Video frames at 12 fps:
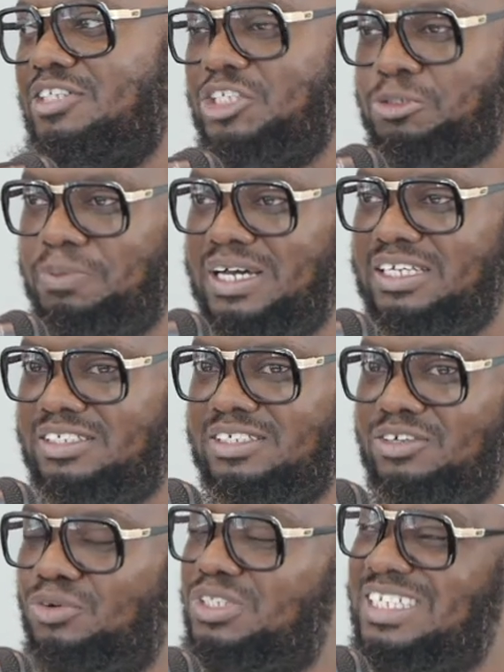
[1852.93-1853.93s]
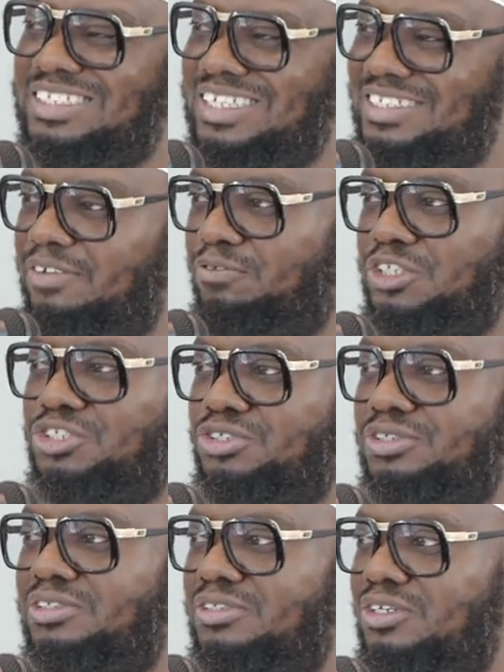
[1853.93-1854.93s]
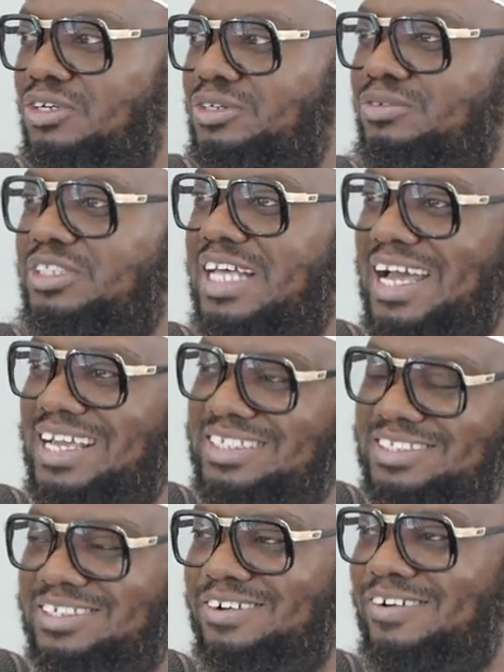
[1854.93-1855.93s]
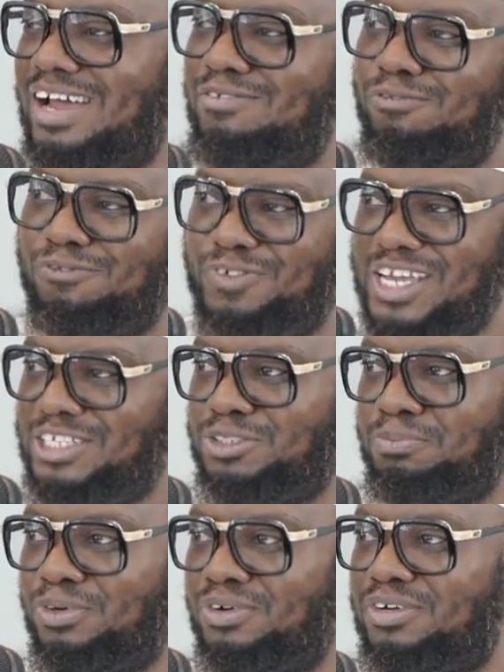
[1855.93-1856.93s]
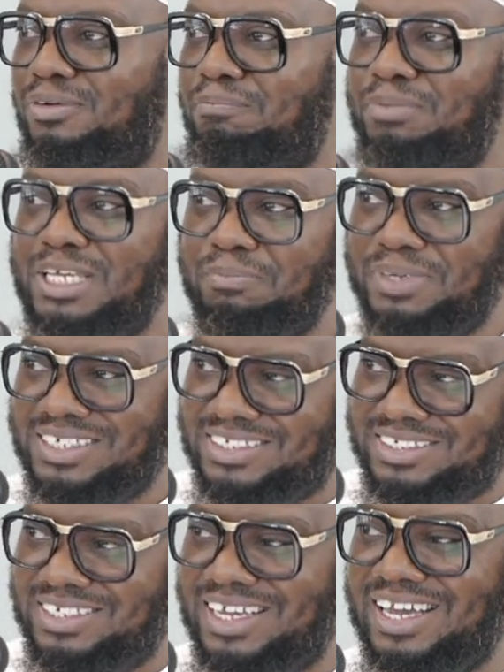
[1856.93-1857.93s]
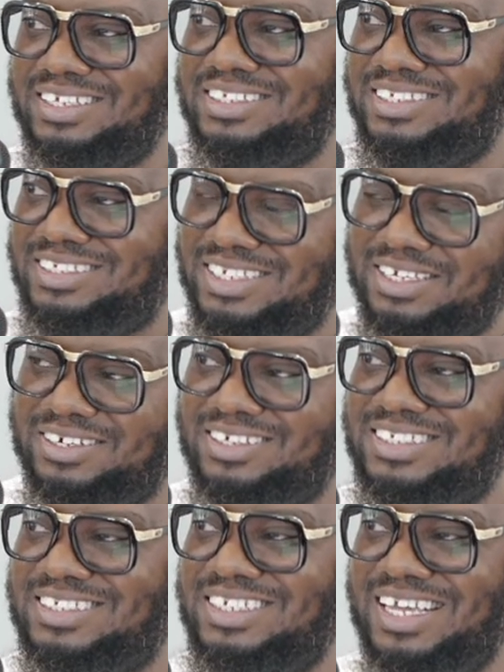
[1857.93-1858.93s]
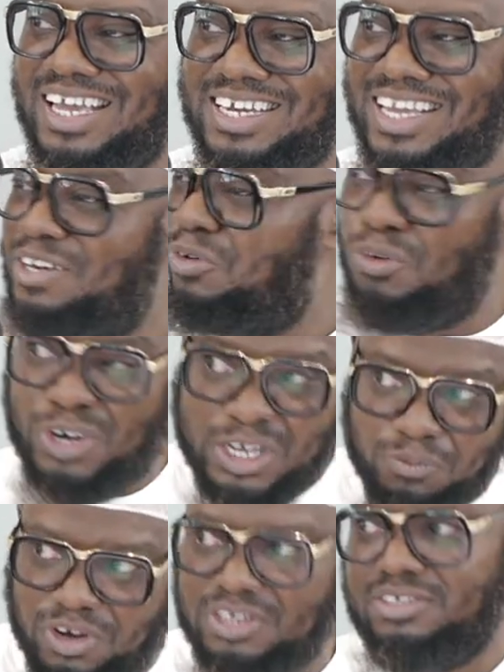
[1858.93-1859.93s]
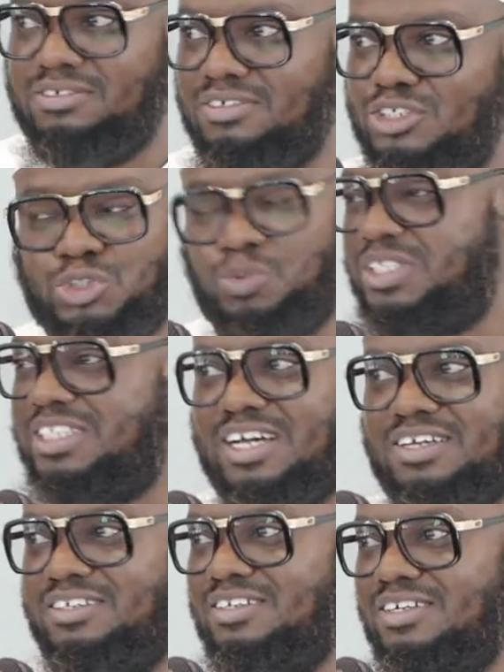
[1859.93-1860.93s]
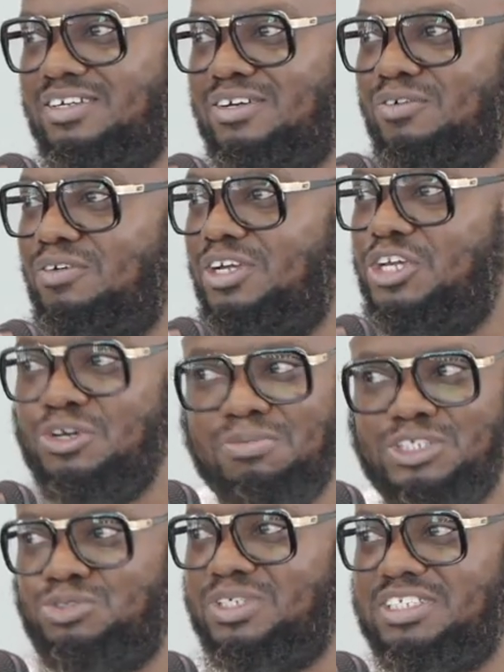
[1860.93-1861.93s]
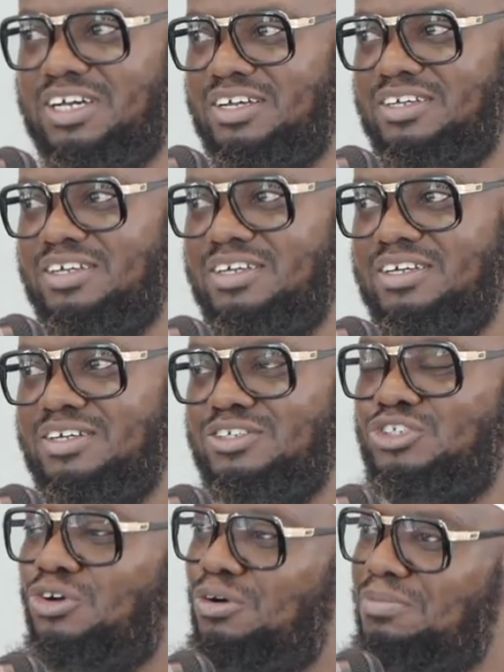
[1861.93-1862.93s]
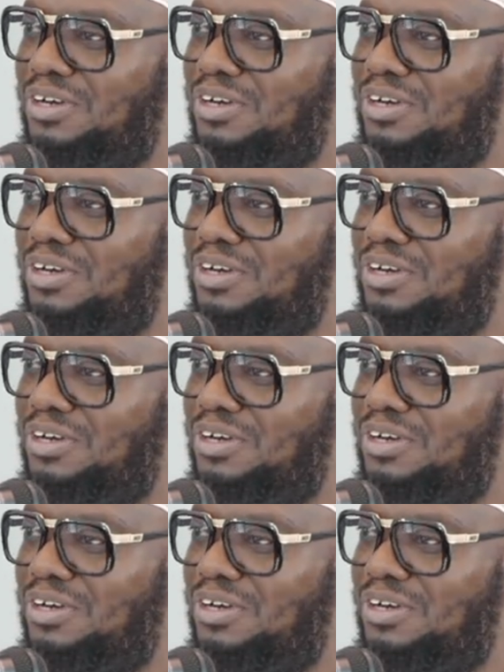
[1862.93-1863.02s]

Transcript: This person or this individual was on Instagram, Facebook, BBC, Al Jazeera, CNN, all in one, Twitter, human Twitter. So